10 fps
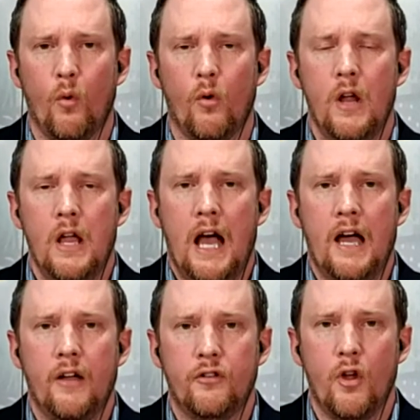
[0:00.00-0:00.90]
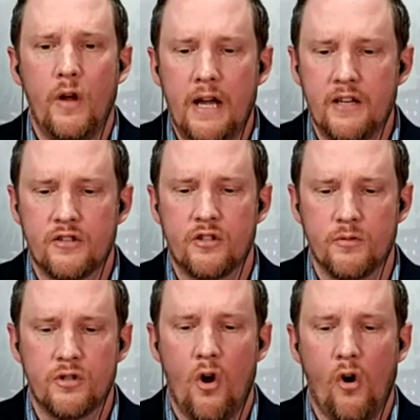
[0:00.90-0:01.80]
for donating
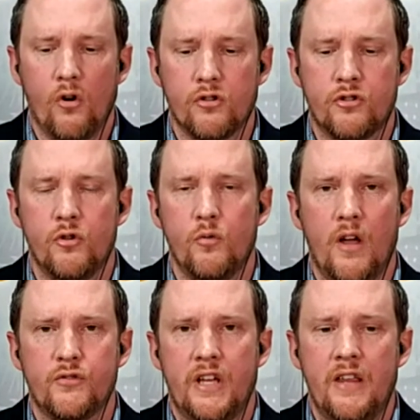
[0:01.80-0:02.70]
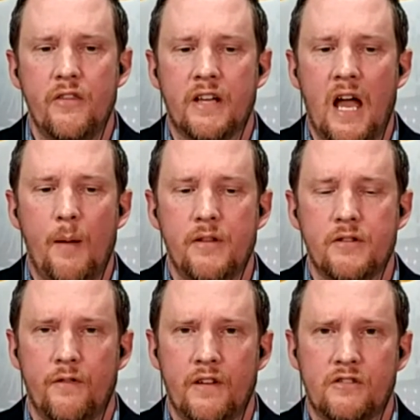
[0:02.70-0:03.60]
some stars to us in the
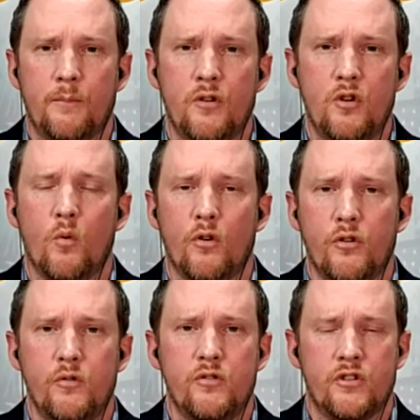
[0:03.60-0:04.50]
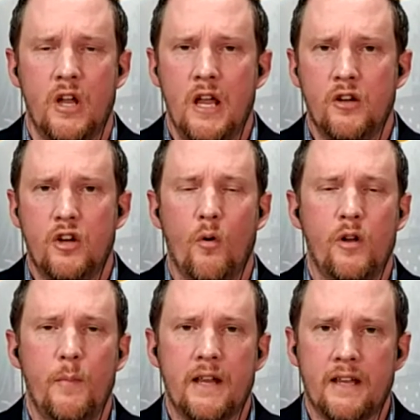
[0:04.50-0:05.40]
comments. If that's something you want to do, just
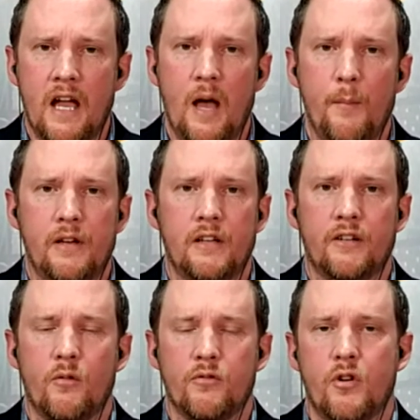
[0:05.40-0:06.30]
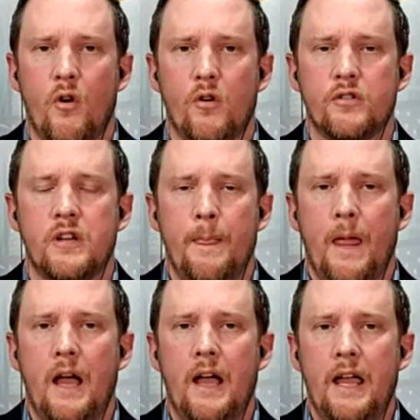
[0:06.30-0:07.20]
go in to make a comment, click on stars,
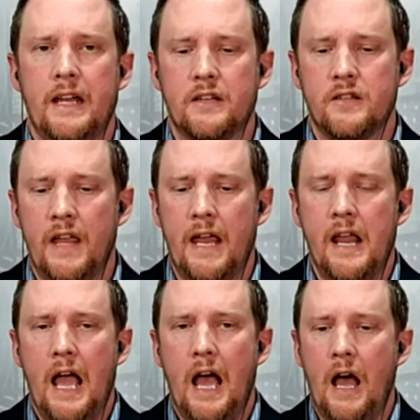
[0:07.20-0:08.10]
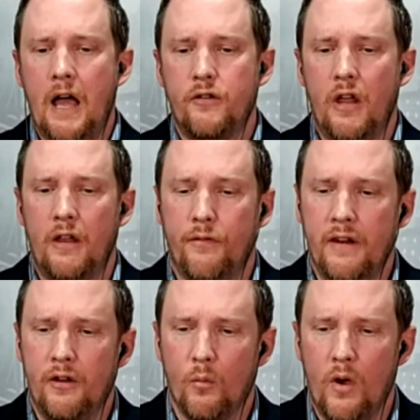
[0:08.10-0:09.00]
and get to that. I
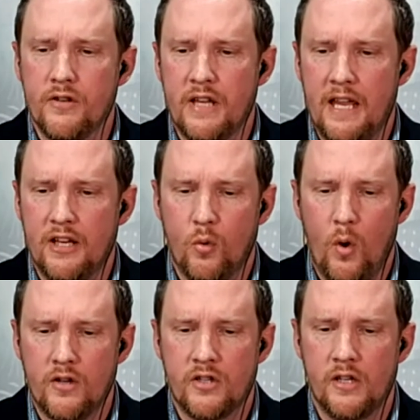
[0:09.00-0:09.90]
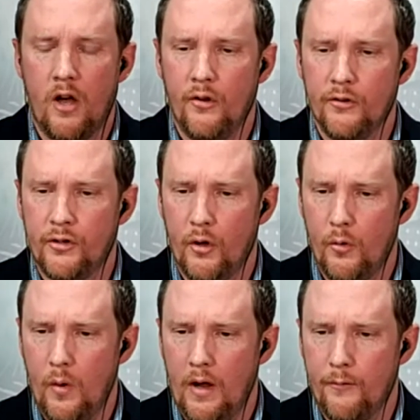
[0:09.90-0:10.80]
think there was a question
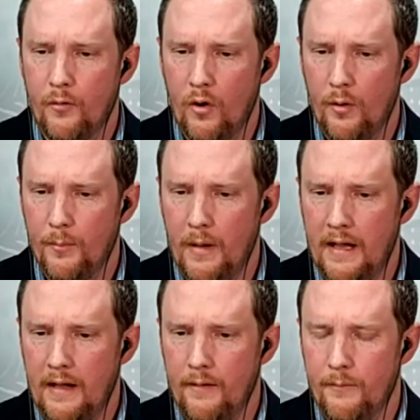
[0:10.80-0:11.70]
also from